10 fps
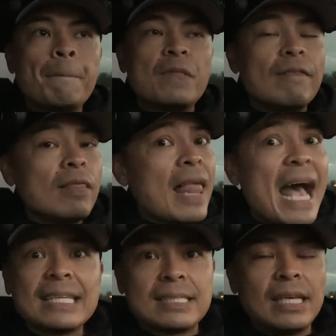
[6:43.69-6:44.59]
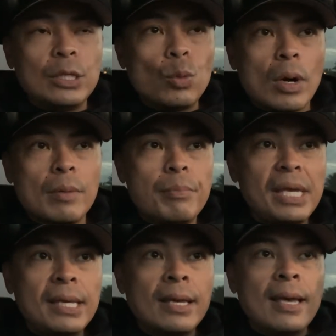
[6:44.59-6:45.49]
the last thing you want to
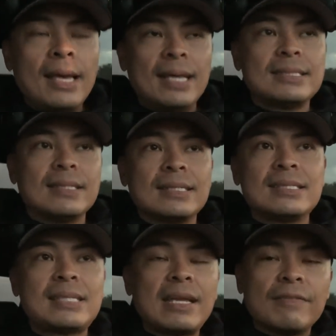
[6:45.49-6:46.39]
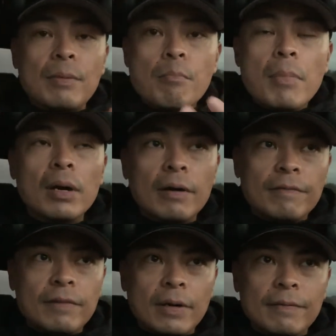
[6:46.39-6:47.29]
be is in a state
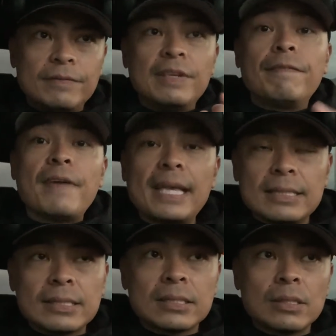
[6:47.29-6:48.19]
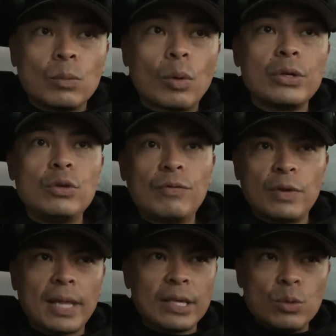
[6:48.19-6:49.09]
of defense where you
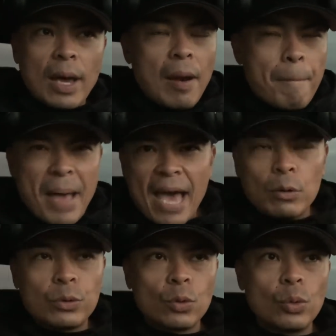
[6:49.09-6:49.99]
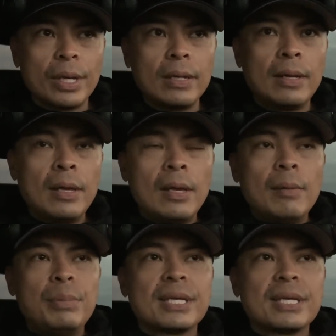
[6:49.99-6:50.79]
feel like you got to battle through it.